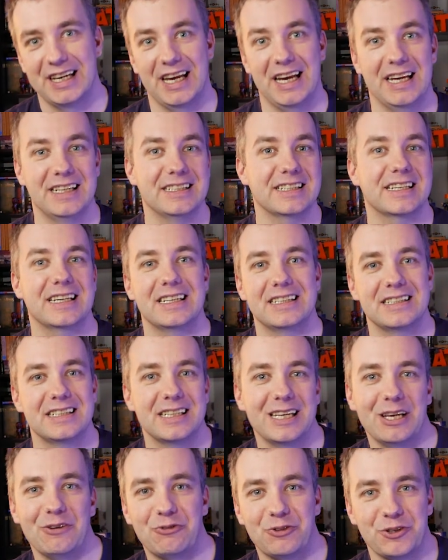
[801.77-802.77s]
And again,
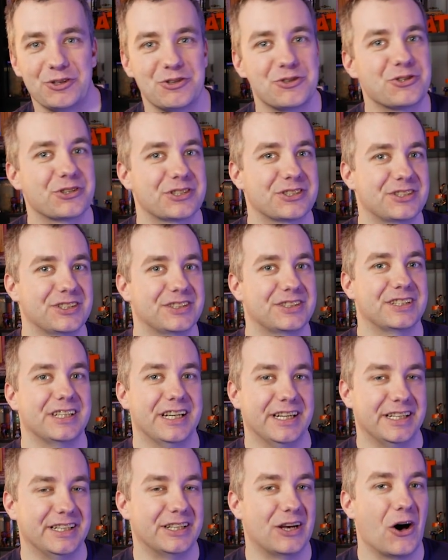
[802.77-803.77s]
if you're interested
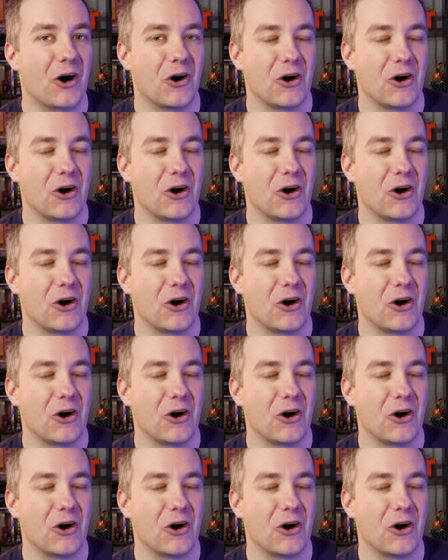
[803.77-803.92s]
in